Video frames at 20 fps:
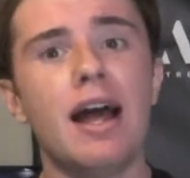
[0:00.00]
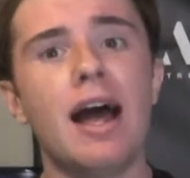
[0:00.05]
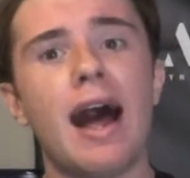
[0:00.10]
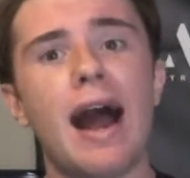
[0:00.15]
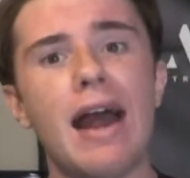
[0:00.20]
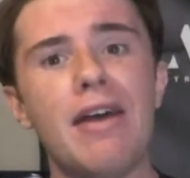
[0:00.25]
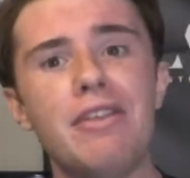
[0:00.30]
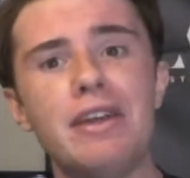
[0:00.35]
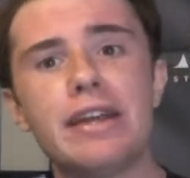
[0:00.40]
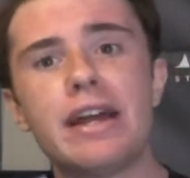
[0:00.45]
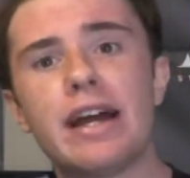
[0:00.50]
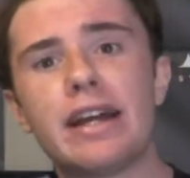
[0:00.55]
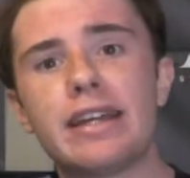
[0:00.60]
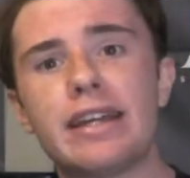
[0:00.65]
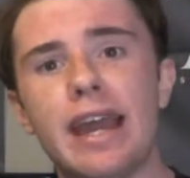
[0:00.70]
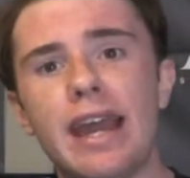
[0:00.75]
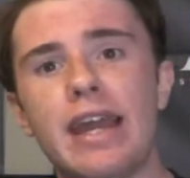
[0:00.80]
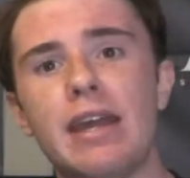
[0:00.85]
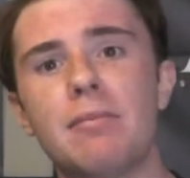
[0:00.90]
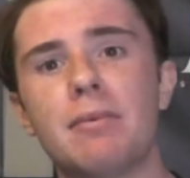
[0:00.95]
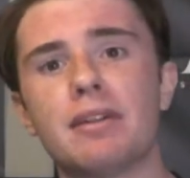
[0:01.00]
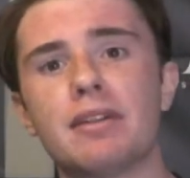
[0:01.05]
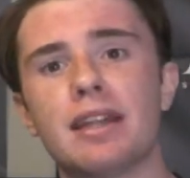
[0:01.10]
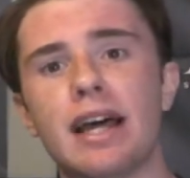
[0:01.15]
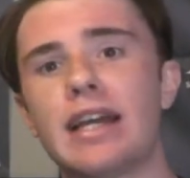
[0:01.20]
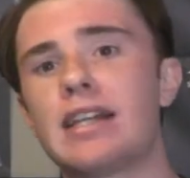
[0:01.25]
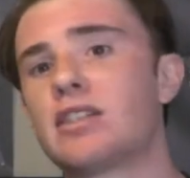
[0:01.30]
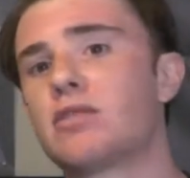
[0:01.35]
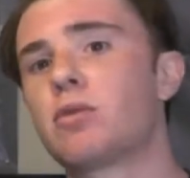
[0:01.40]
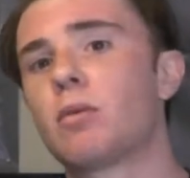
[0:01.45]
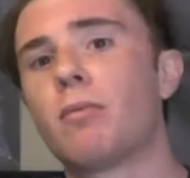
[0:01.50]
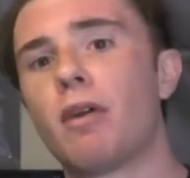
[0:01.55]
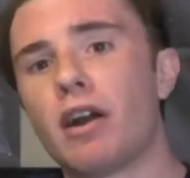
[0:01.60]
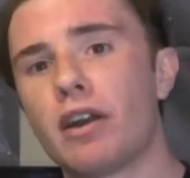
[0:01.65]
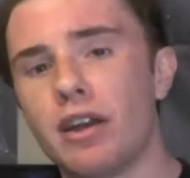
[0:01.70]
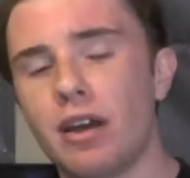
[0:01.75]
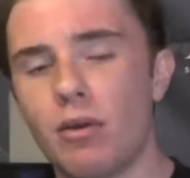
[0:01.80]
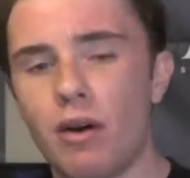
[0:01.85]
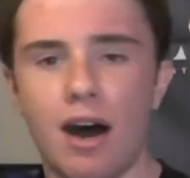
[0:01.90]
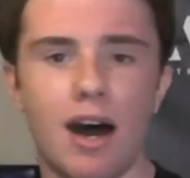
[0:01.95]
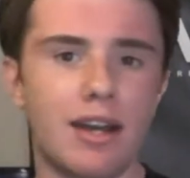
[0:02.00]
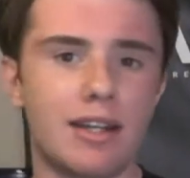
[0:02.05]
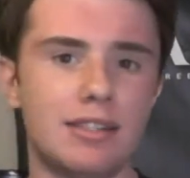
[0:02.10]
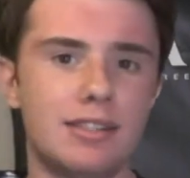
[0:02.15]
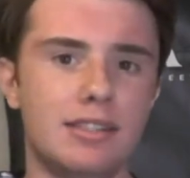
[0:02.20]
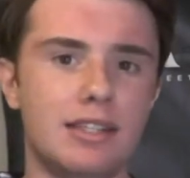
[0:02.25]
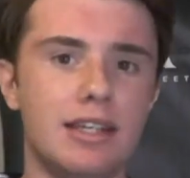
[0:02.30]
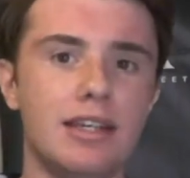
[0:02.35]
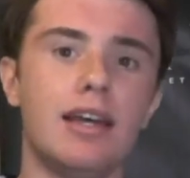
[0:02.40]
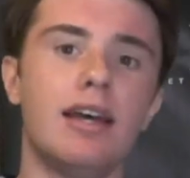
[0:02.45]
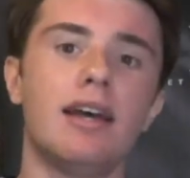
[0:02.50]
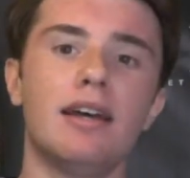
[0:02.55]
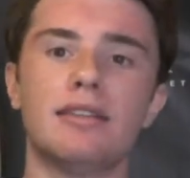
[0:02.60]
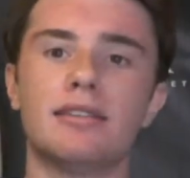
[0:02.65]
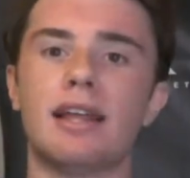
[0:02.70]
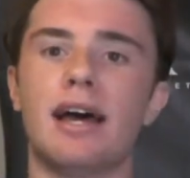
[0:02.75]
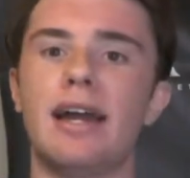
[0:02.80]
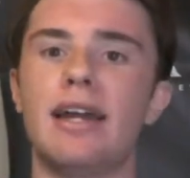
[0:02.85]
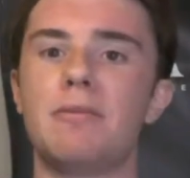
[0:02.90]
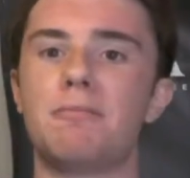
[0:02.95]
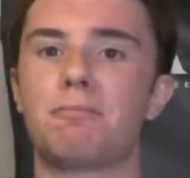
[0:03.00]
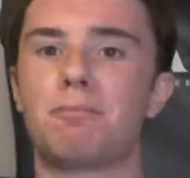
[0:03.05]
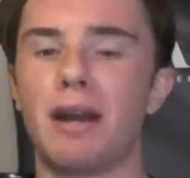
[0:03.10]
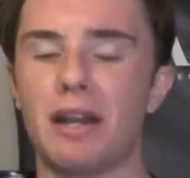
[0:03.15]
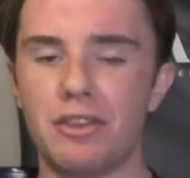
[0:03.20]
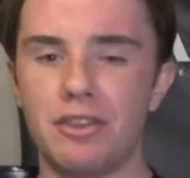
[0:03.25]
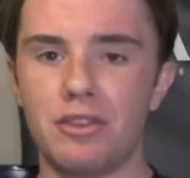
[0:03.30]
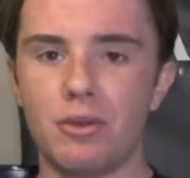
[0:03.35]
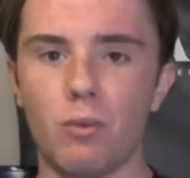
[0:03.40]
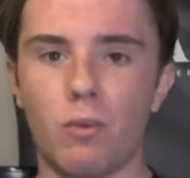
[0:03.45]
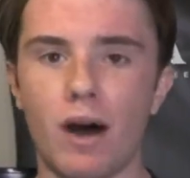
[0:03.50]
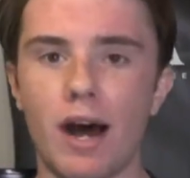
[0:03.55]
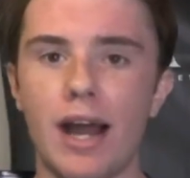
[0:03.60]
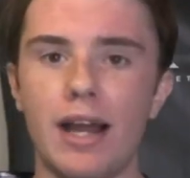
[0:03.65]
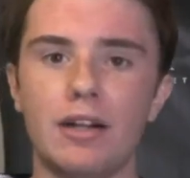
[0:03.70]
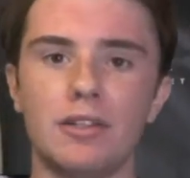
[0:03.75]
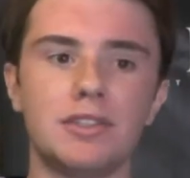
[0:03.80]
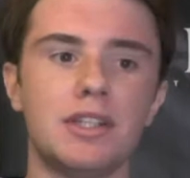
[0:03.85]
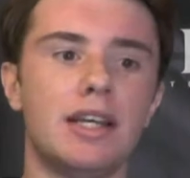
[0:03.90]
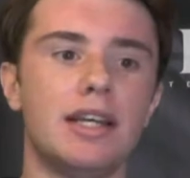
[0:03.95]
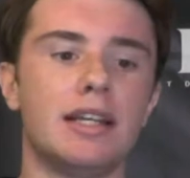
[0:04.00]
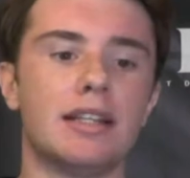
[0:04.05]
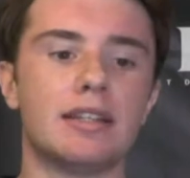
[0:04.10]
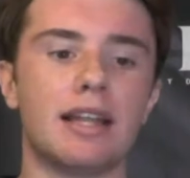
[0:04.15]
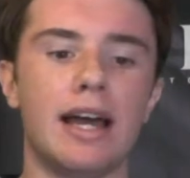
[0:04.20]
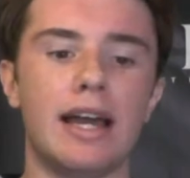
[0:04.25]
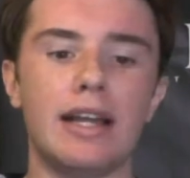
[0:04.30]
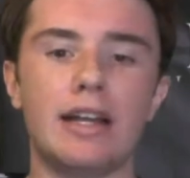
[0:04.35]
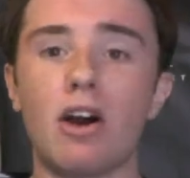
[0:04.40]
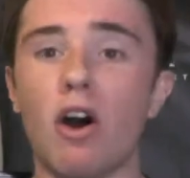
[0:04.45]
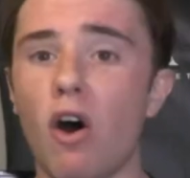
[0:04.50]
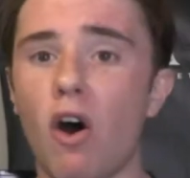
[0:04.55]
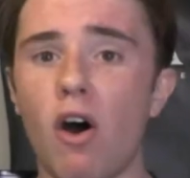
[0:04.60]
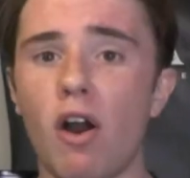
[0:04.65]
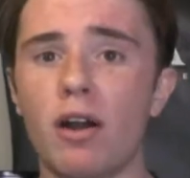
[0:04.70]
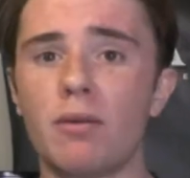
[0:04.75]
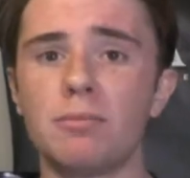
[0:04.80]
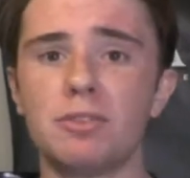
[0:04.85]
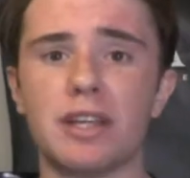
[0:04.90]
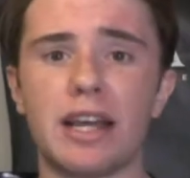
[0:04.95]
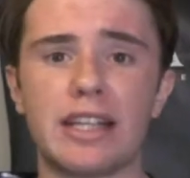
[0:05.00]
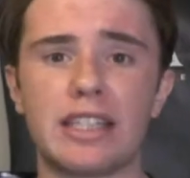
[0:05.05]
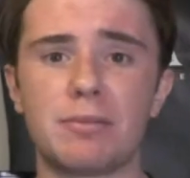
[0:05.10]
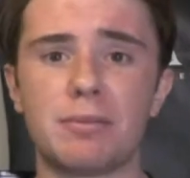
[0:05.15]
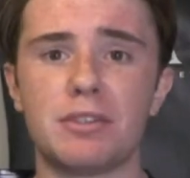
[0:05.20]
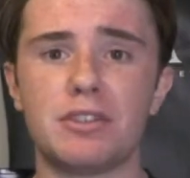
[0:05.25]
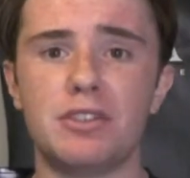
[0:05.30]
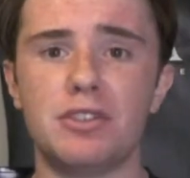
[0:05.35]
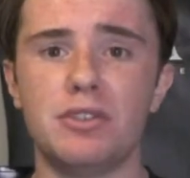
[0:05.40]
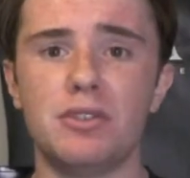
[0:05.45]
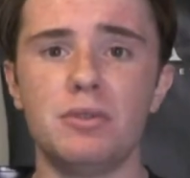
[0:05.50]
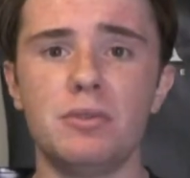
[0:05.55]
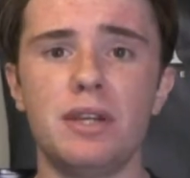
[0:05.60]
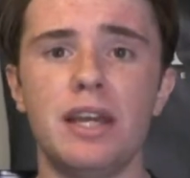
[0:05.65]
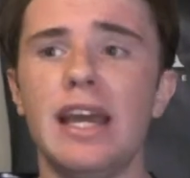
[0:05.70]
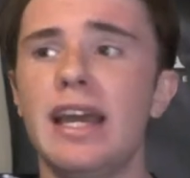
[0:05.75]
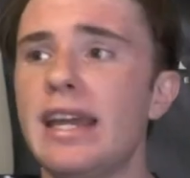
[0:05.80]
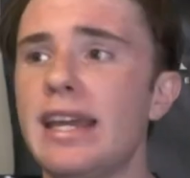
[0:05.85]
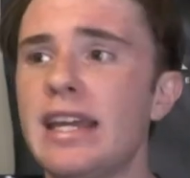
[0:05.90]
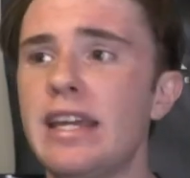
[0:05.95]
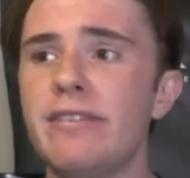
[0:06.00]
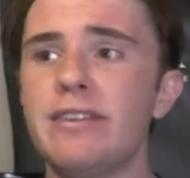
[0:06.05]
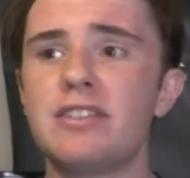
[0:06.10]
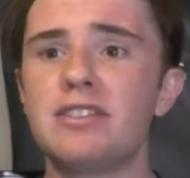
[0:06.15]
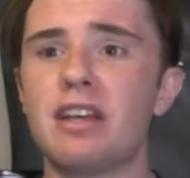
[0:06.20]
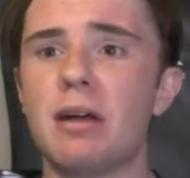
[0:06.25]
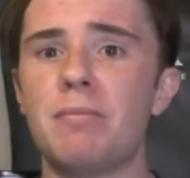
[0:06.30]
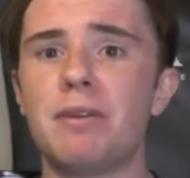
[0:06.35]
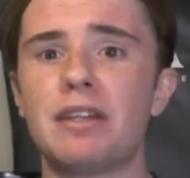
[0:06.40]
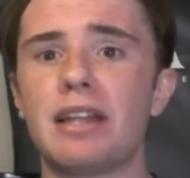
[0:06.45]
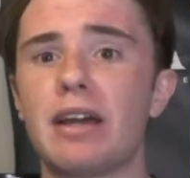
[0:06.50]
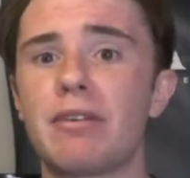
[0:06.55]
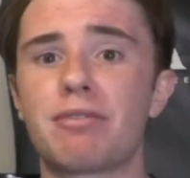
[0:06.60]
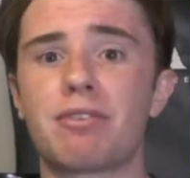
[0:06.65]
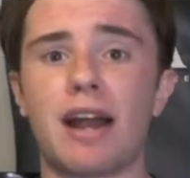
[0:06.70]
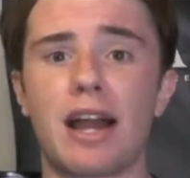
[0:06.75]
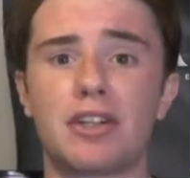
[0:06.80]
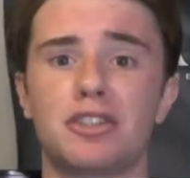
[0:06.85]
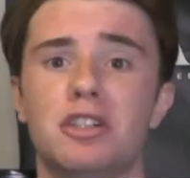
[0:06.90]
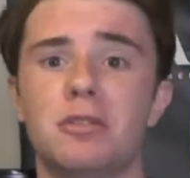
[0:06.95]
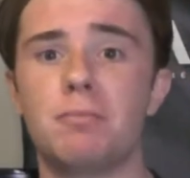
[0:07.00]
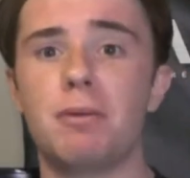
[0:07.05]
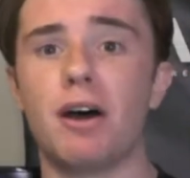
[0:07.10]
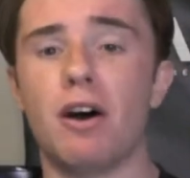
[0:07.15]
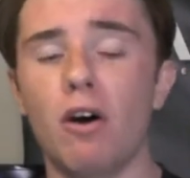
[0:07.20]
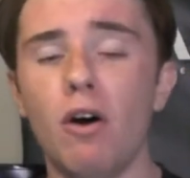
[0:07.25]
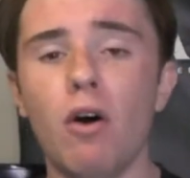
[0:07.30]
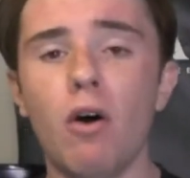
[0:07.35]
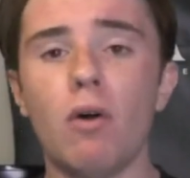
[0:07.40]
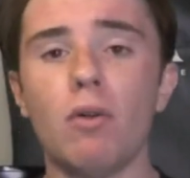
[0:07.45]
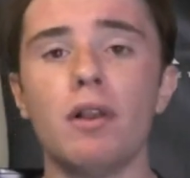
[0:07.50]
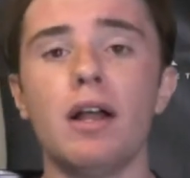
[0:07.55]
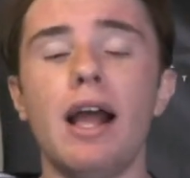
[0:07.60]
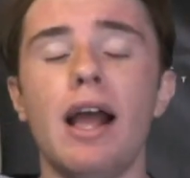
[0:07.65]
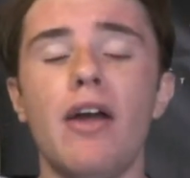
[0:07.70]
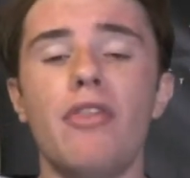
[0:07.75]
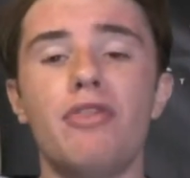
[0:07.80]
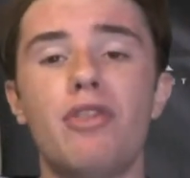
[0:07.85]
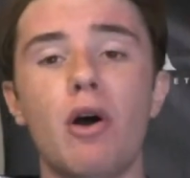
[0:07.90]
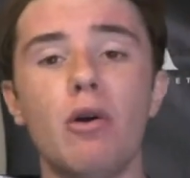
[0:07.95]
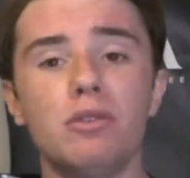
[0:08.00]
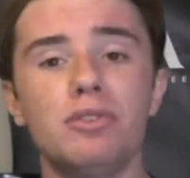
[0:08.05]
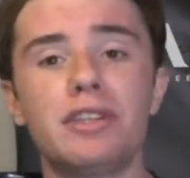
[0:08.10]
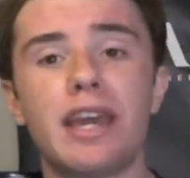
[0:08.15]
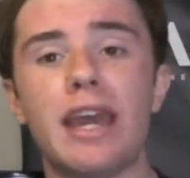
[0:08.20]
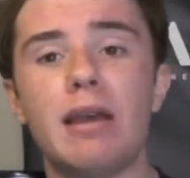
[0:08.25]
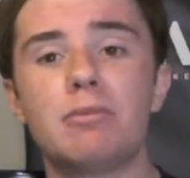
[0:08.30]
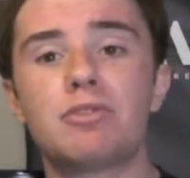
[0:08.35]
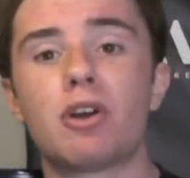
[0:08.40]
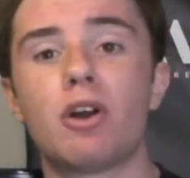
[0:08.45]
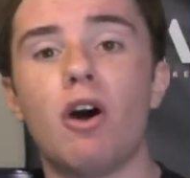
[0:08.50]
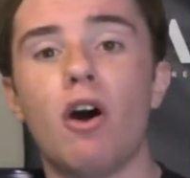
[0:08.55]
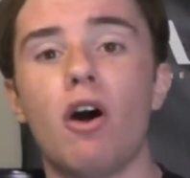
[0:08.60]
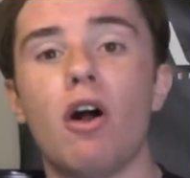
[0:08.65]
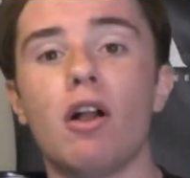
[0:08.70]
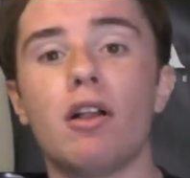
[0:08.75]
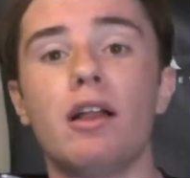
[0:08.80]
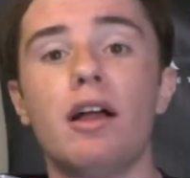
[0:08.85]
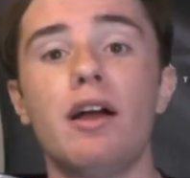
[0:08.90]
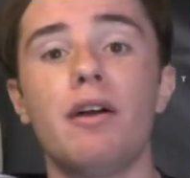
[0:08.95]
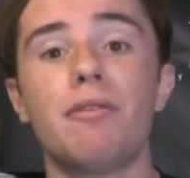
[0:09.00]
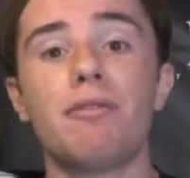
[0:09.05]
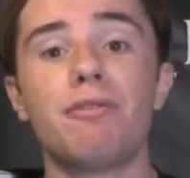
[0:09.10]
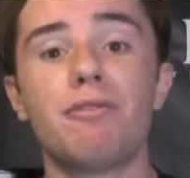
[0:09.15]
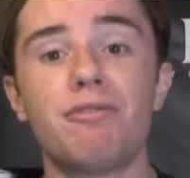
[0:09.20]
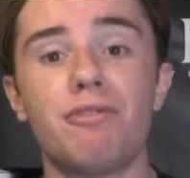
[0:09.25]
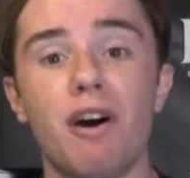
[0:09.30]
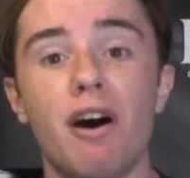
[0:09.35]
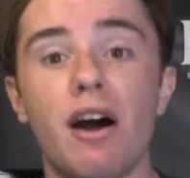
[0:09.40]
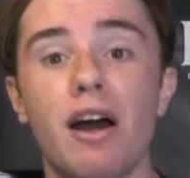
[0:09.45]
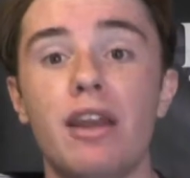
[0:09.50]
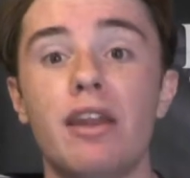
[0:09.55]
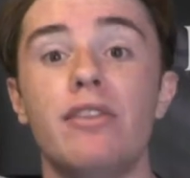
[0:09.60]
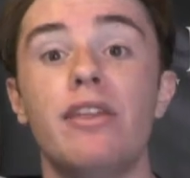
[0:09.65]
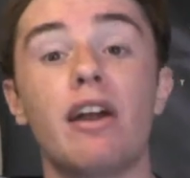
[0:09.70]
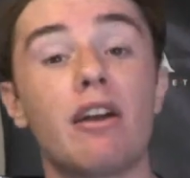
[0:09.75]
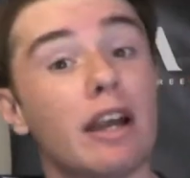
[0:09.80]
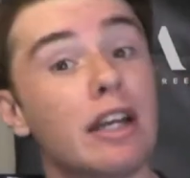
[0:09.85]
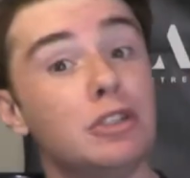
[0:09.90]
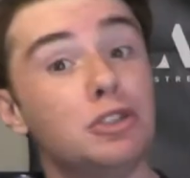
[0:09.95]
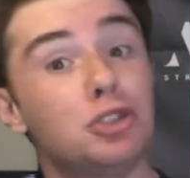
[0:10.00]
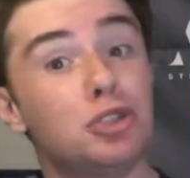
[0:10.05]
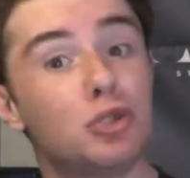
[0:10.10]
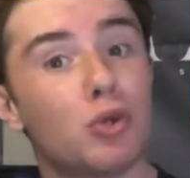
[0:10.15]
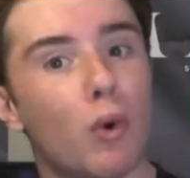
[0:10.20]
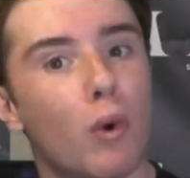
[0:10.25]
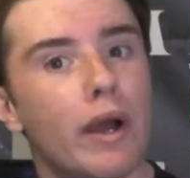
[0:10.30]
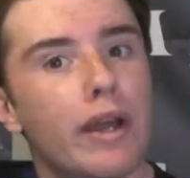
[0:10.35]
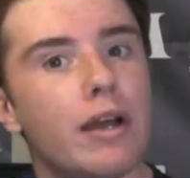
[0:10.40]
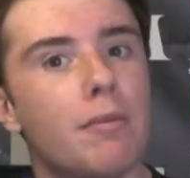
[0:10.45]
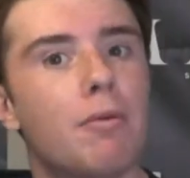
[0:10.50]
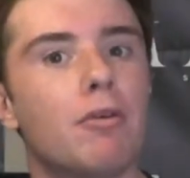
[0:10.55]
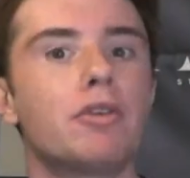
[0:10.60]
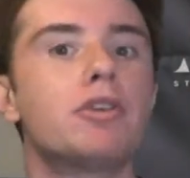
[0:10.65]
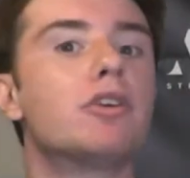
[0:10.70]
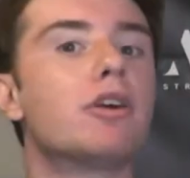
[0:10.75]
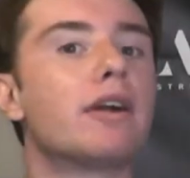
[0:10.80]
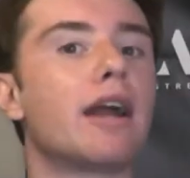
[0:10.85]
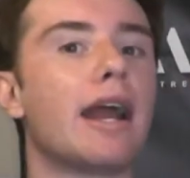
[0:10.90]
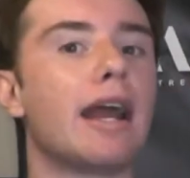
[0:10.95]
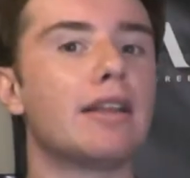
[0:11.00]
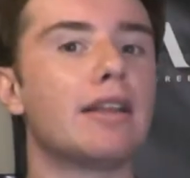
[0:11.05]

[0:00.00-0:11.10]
I think a game like Super Mario Odyssey, like Breath of the Wild, like ARMS, like Splatoon, even something like Fractured But Whole, those games are all fun. They're enjoyable. You're